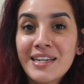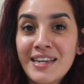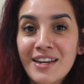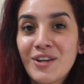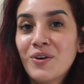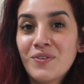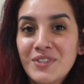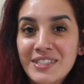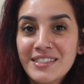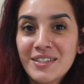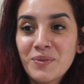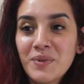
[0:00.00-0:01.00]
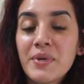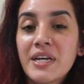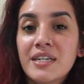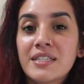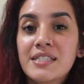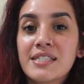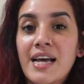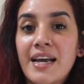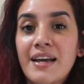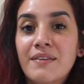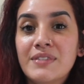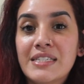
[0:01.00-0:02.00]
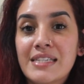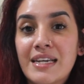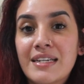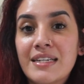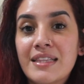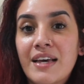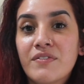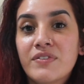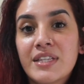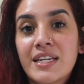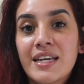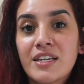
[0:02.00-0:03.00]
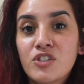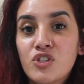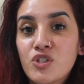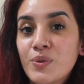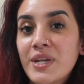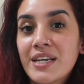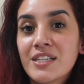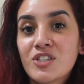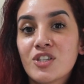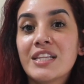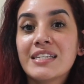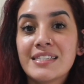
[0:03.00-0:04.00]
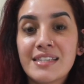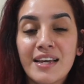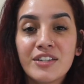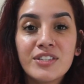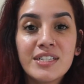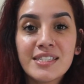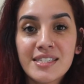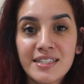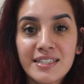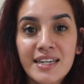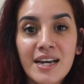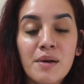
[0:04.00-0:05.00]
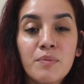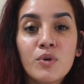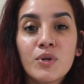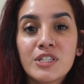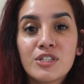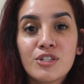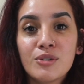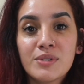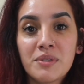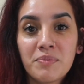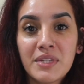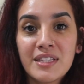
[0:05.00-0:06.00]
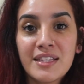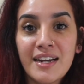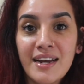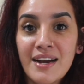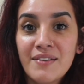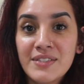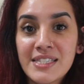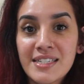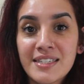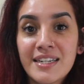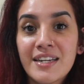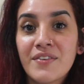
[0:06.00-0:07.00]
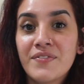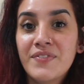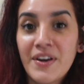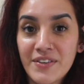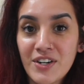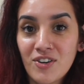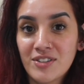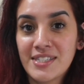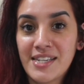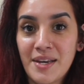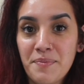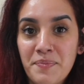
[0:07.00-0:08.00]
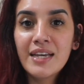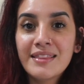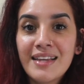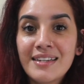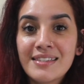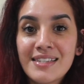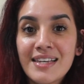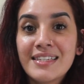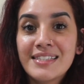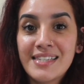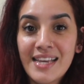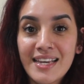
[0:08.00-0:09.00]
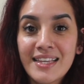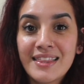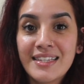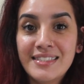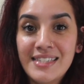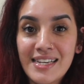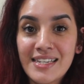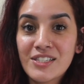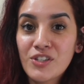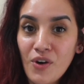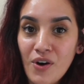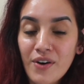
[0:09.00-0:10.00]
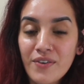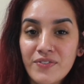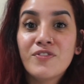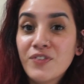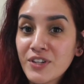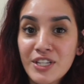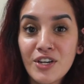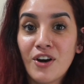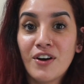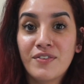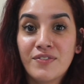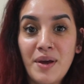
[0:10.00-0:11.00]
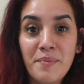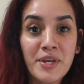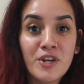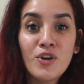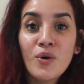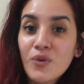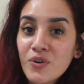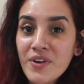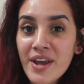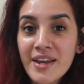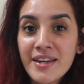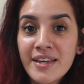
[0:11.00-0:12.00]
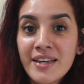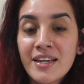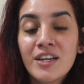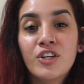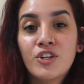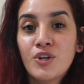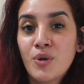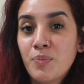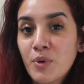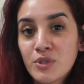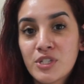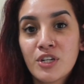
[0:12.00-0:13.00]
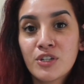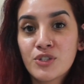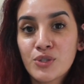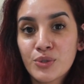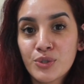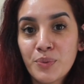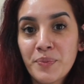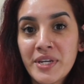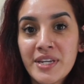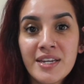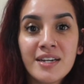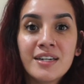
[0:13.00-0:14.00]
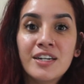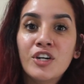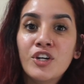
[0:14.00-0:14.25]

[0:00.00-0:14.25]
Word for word: to get it over and done with, because I have decided that for the next 2 days, so that's Saturday and Sunday, I'm going to do something that I haven't done in a very long time, and that's take the days off, fully off. I mean, no creating, no posting on social media,